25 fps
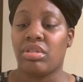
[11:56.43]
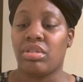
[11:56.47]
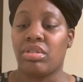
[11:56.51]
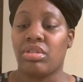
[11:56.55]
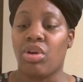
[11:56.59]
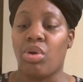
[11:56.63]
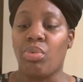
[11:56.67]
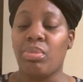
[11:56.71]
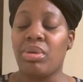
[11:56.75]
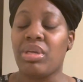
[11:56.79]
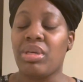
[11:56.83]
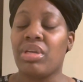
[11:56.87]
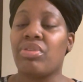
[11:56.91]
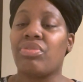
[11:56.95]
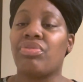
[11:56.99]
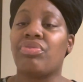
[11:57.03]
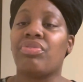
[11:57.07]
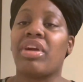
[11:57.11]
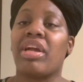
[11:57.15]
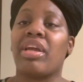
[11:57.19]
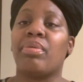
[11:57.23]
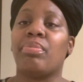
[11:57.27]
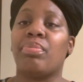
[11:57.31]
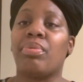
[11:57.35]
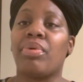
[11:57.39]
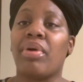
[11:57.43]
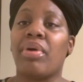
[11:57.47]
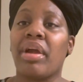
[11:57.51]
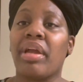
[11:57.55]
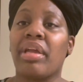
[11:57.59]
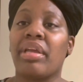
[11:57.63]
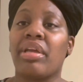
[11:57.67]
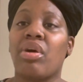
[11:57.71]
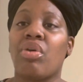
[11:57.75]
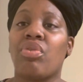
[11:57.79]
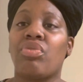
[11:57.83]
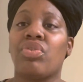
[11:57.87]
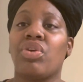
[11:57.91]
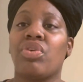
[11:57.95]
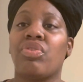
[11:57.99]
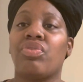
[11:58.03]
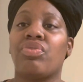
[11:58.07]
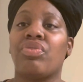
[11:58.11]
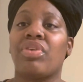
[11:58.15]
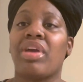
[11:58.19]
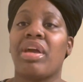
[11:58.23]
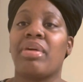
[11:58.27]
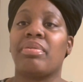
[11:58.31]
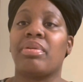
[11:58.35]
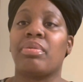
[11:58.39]
Don't be afraid. Pray over your
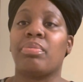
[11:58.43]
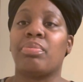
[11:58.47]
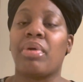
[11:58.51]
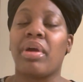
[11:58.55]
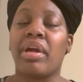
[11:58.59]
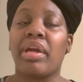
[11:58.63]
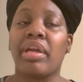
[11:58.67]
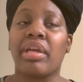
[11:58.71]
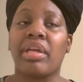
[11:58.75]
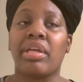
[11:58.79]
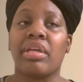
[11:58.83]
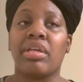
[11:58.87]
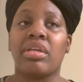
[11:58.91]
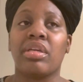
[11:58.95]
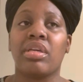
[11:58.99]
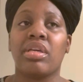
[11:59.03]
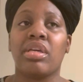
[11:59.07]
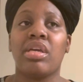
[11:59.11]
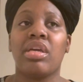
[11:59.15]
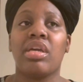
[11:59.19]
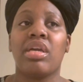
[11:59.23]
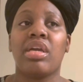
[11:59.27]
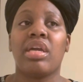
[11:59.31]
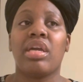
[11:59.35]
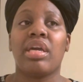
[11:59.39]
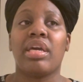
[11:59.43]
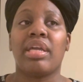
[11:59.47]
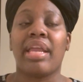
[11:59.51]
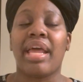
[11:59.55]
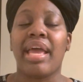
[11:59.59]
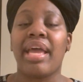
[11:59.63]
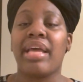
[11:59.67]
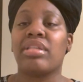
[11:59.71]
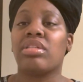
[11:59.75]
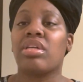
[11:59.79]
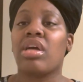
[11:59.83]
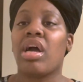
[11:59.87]
family. Pray. And ask